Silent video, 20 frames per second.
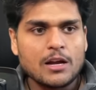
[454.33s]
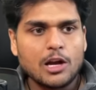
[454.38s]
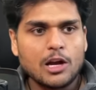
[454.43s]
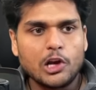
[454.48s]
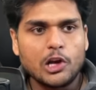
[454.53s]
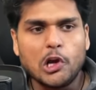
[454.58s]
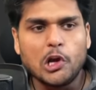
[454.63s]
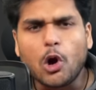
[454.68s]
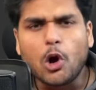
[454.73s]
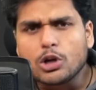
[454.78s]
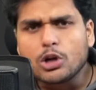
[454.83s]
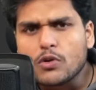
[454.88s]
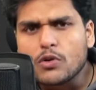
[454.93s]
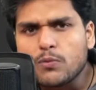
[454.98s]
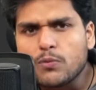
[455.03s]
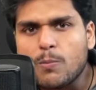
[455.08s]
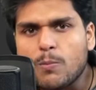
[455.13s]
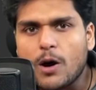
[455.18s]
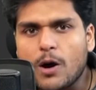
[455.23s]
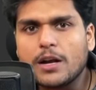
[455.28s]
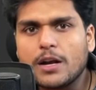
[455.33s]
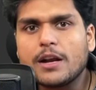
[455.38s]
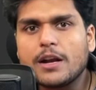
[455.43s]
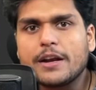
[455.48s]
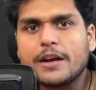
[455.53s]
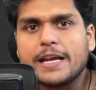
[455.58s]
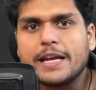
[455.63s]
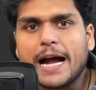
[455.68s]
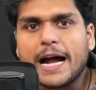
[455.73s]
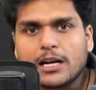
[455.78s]
Lot of modern
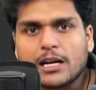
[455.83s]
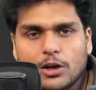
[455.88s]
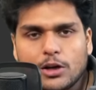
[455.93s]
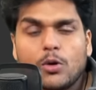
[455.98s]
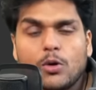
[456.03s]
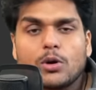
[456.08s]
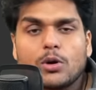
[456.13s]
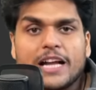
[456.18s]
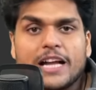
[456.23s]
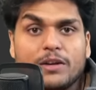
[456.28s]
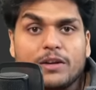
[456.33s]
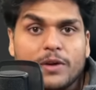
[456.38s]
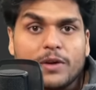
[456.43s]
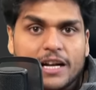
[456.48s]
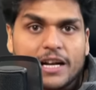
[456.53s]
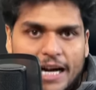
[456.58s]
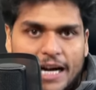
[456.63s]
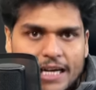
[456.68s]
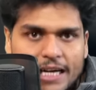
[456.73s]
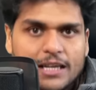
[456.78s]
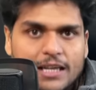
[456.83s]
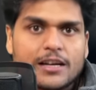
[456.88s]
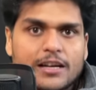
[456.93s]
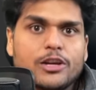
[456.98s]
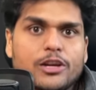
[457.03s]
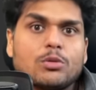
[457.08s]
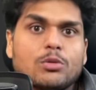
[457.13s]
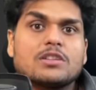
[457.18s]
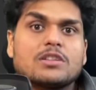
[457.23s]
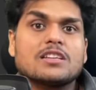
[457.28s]
React code that we write
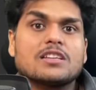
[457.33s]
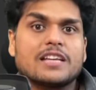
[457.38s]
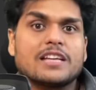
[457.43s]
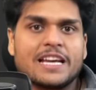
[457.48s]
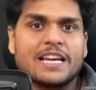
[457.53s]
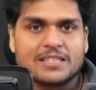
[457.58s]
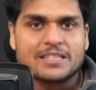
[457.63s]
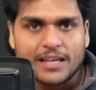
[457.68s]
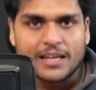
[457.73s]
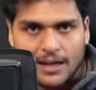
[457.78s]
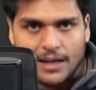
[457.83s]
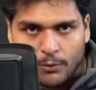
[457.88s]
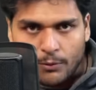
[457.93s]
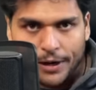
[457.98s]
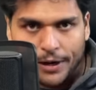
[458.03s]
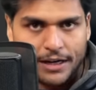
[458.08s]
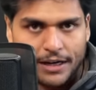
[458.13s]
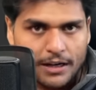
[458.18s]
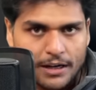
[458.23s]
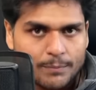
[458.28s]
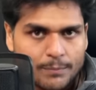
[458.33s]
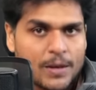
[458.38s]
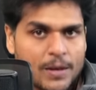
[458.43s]
uses async await.